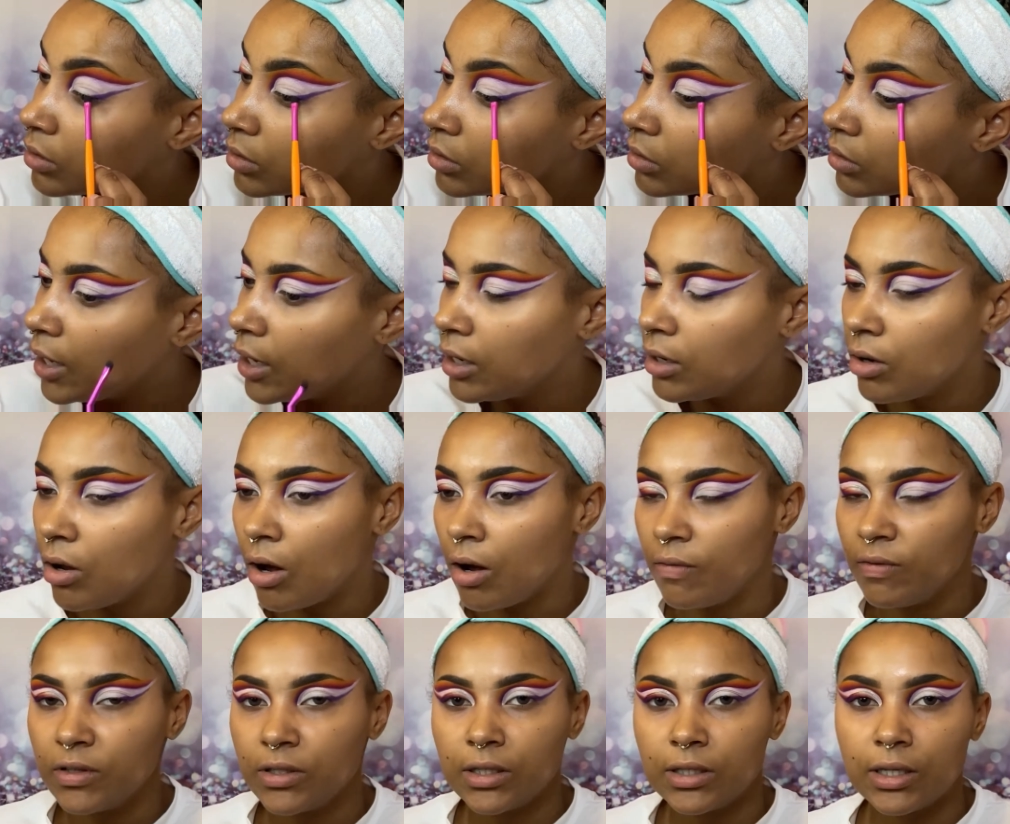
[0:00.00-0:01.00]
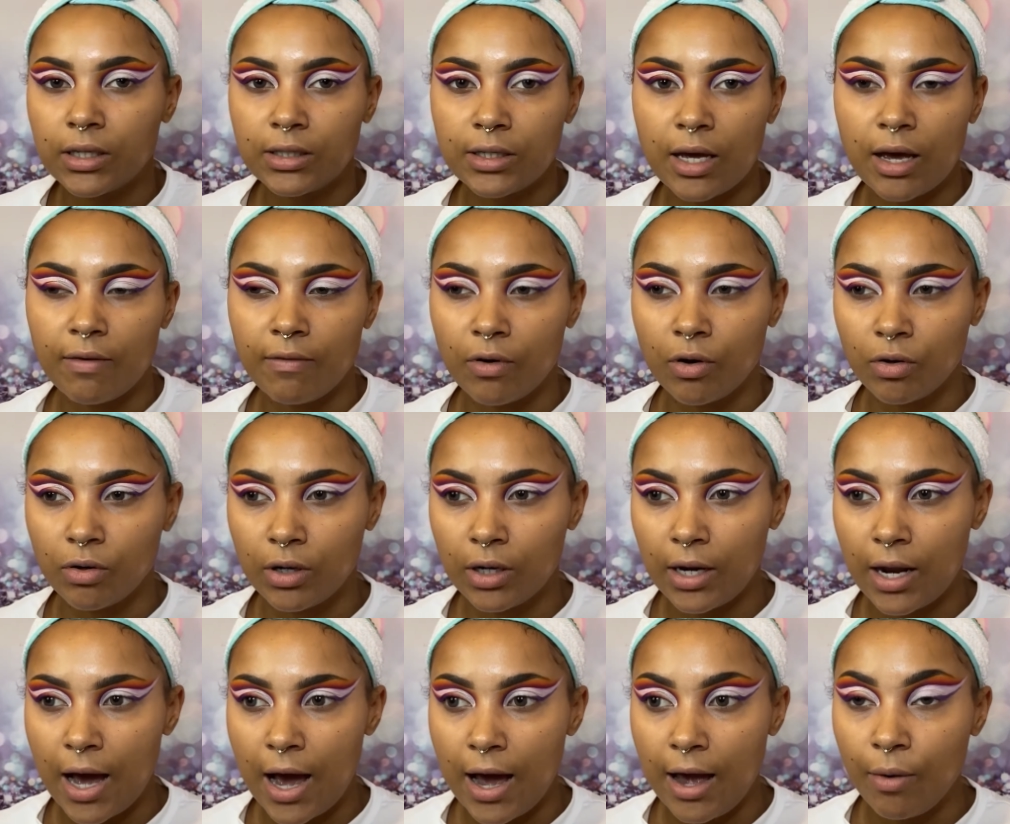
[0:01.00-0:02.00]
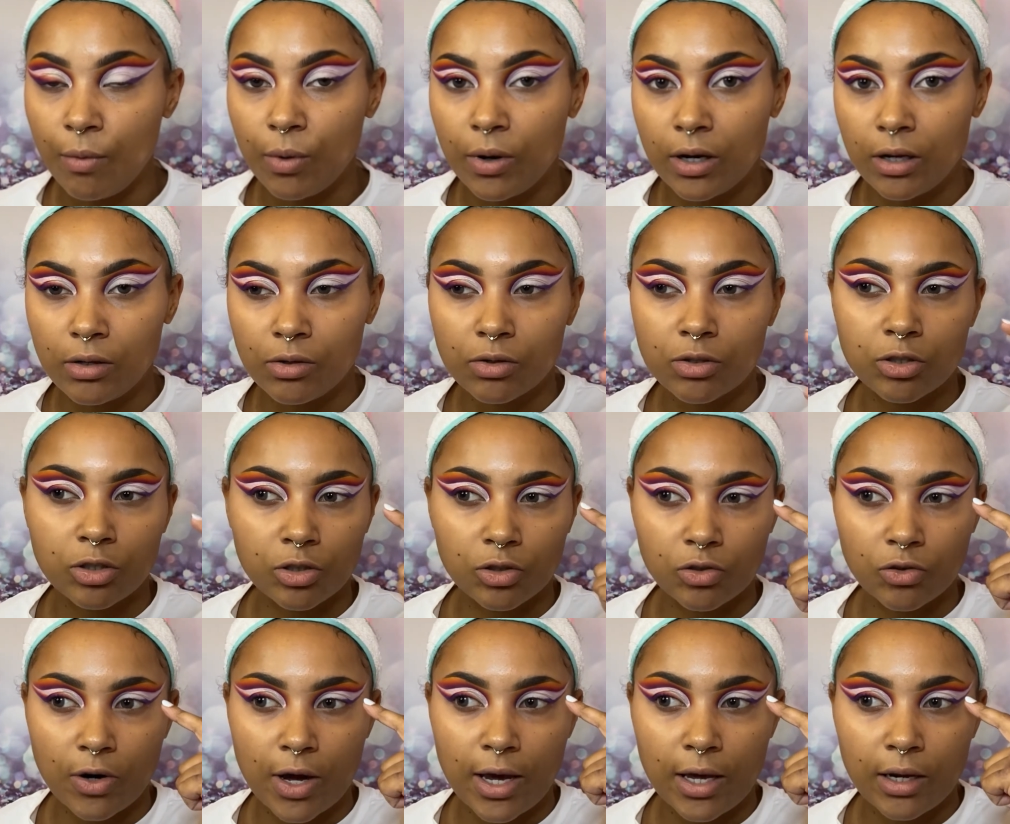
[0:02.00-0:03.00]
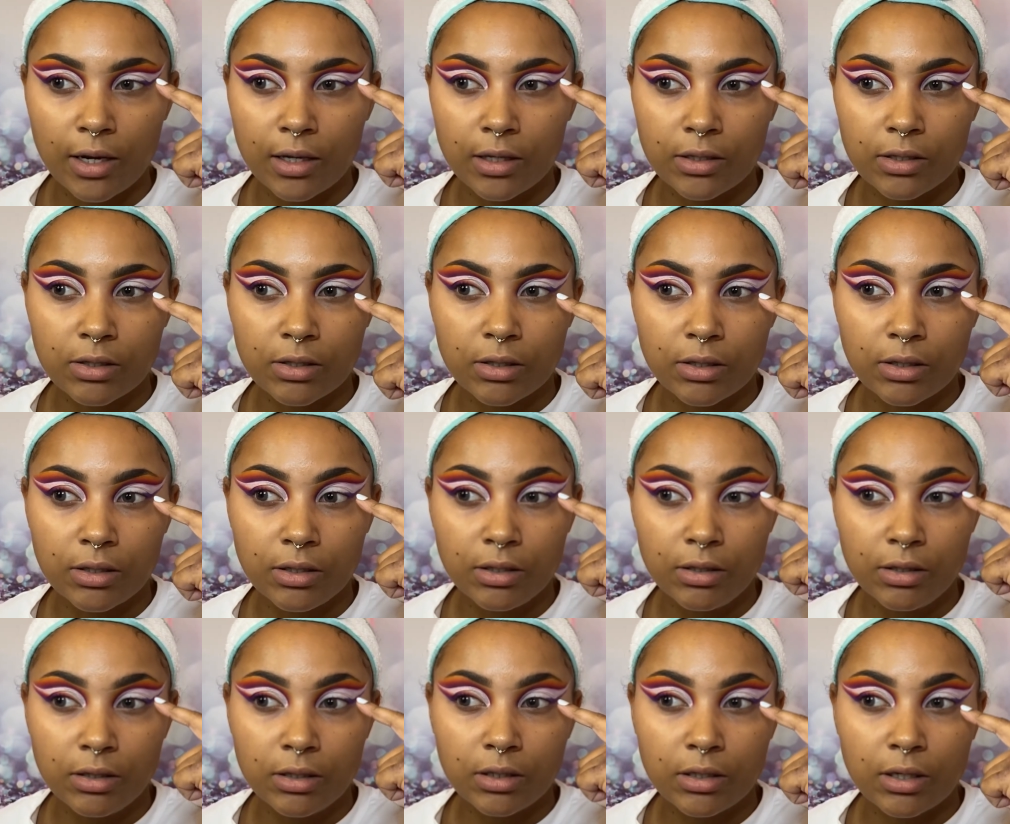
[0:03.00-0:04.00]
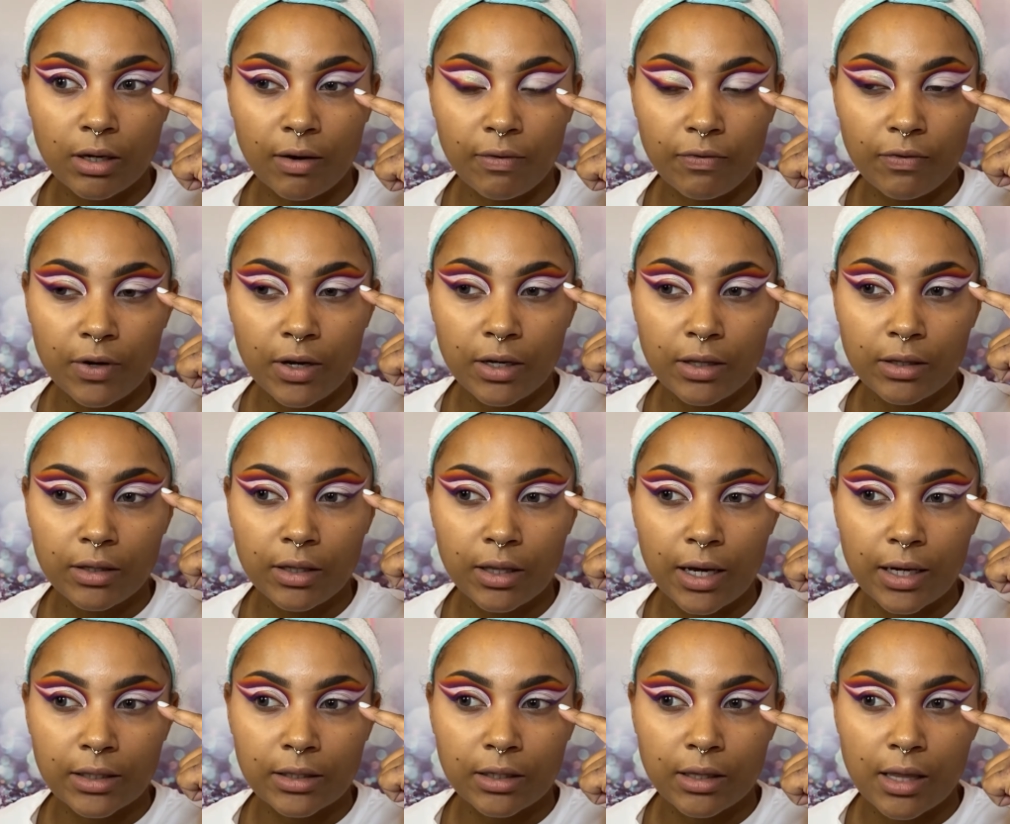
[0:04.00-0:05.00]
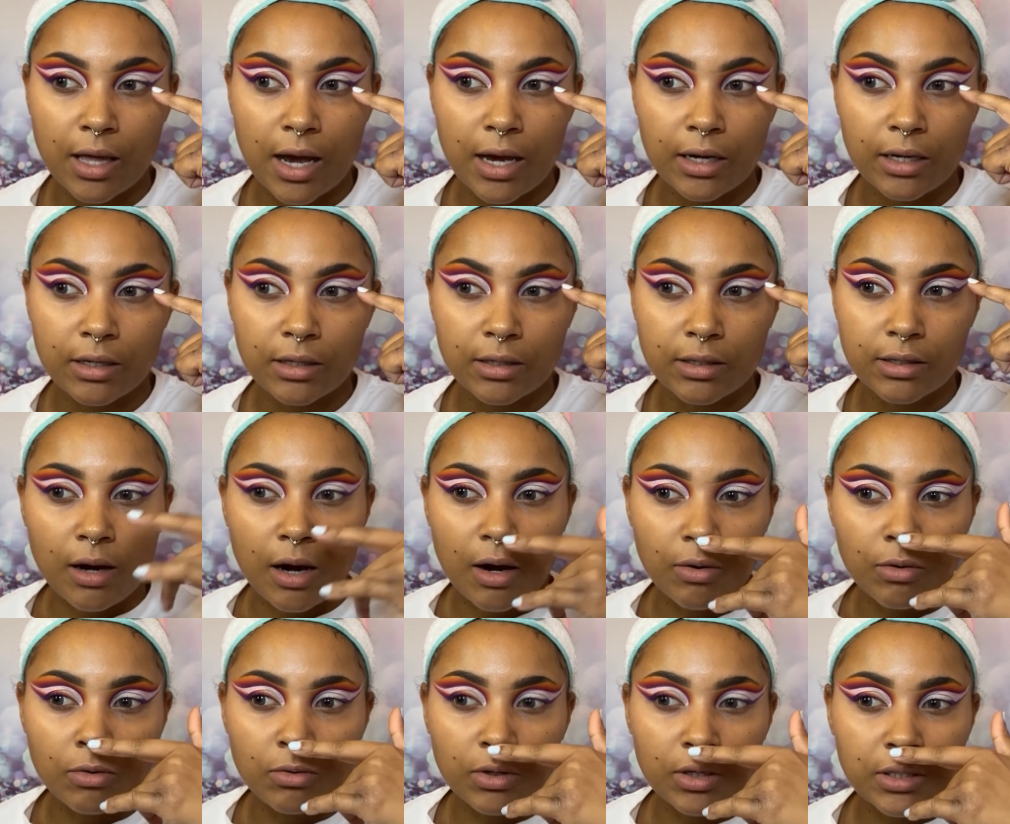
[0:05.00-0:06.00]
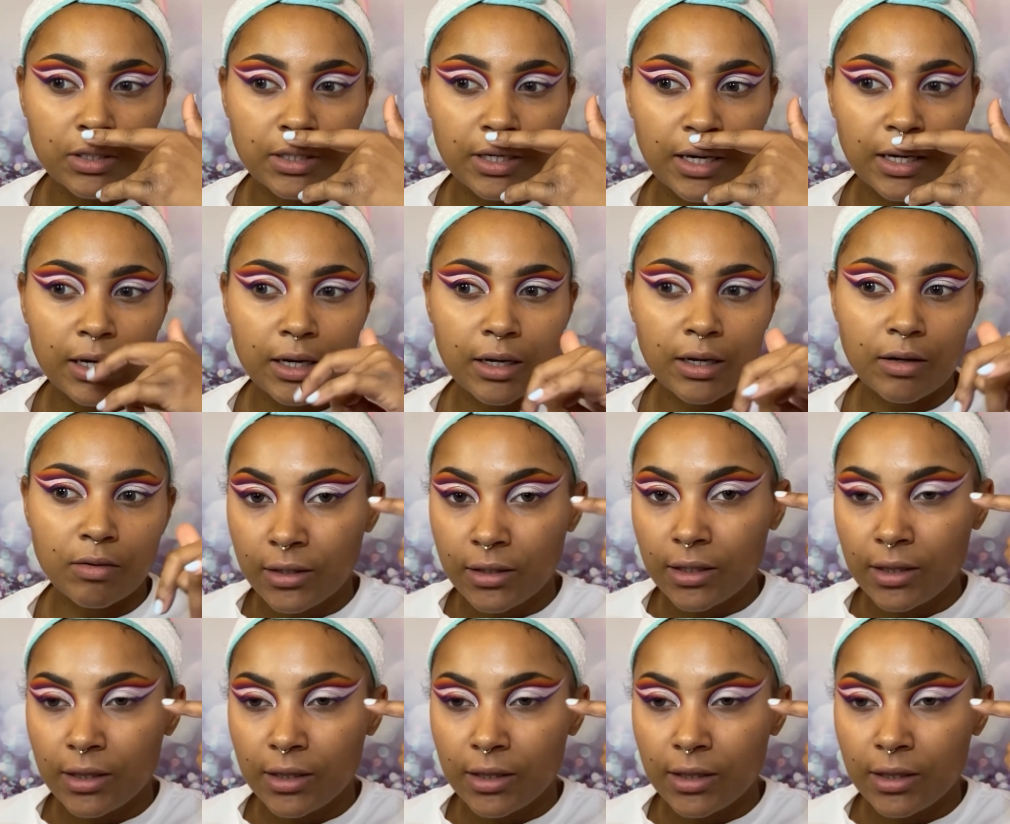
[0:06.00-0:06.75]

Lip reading: And obviously, since I have a hooded eye, when I look straight, it's definitely like the line is, how do I say that?